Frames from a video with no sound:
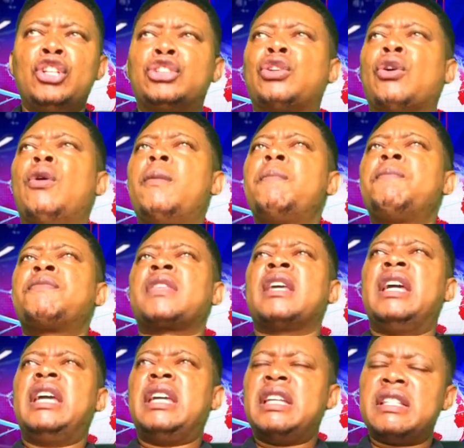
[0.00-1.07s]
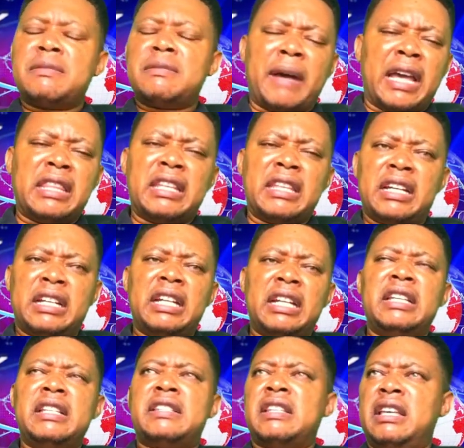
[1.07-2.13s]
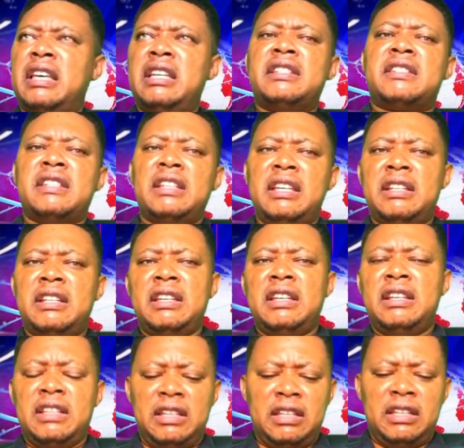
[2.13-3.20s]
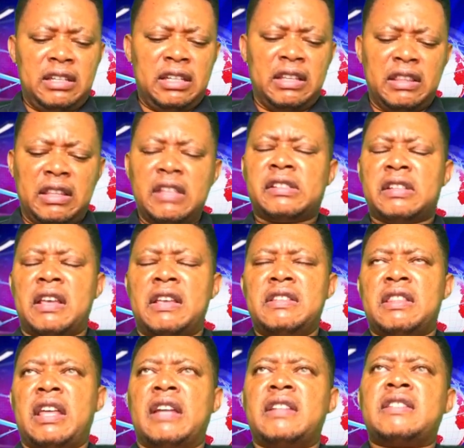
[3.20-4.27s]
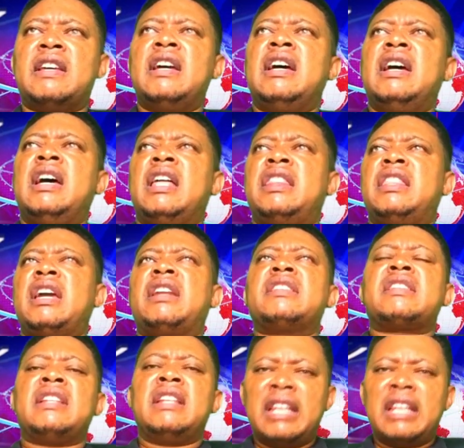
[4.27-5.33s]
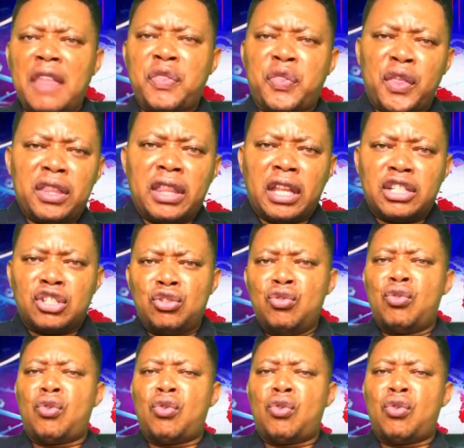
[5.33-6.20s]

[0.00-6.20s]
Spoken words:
So it is by the grace in this sense that there is nothing that